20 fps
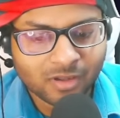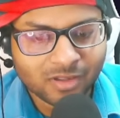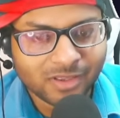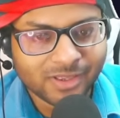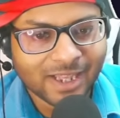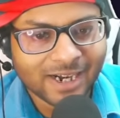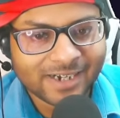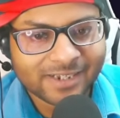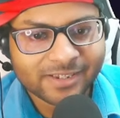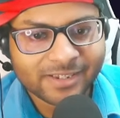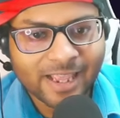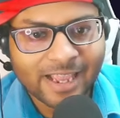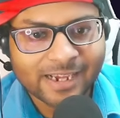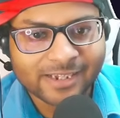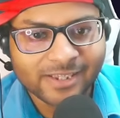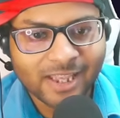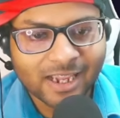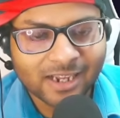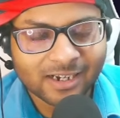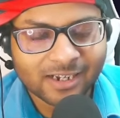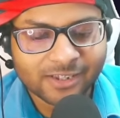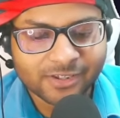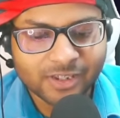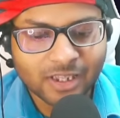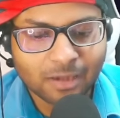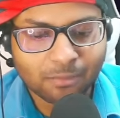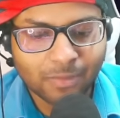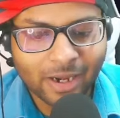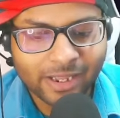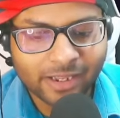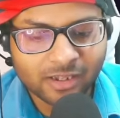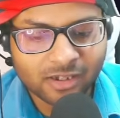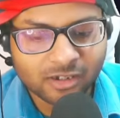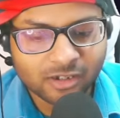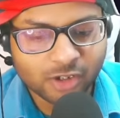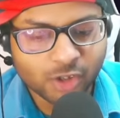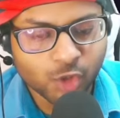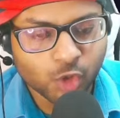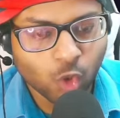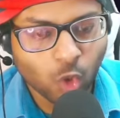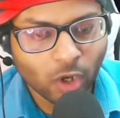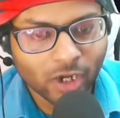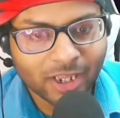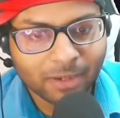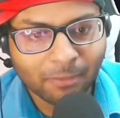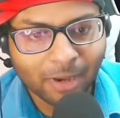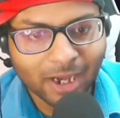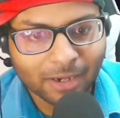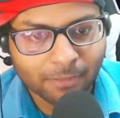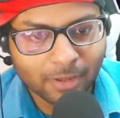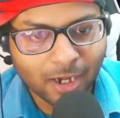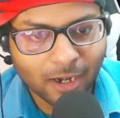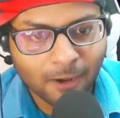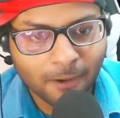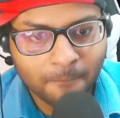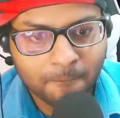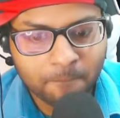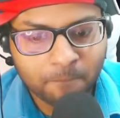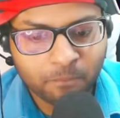That is exactly same like Jolly Marble.